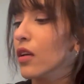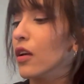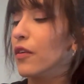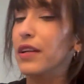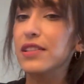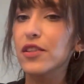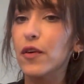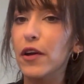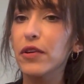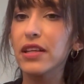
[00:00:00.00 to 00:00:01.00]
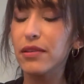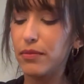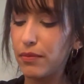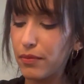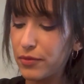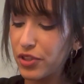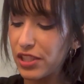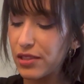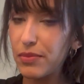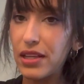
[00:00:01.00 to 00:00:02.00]
All right, so I already
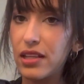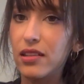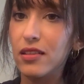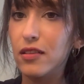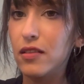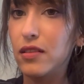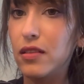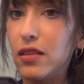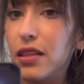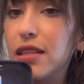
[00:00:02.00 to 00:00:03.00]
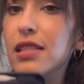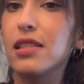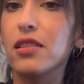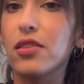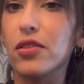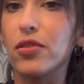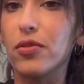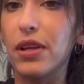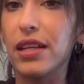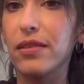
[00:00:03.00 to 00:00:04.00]
just made this circle,
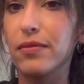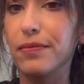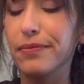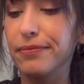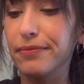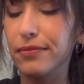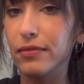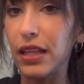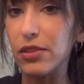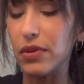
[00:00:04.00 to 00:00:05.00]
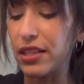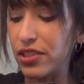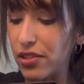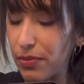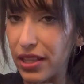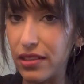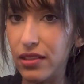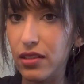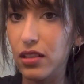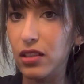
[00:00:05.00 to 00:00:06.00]
right? That's what I just made.
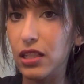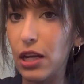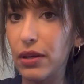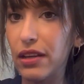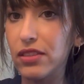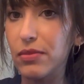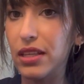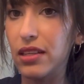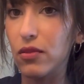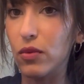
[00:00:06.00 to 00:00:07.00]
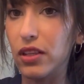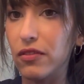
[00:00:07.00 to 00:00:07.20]
Now I have to make one of